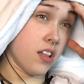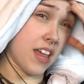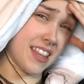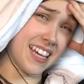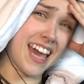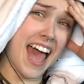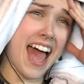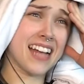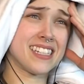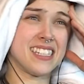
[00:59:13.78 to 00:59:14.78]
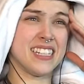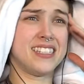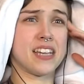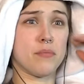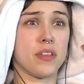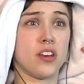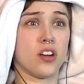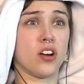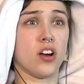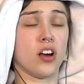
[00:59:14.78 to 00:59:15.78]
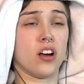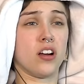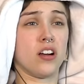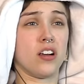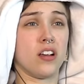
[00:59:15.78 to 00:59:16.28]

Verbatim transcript: Like the cats did something to her.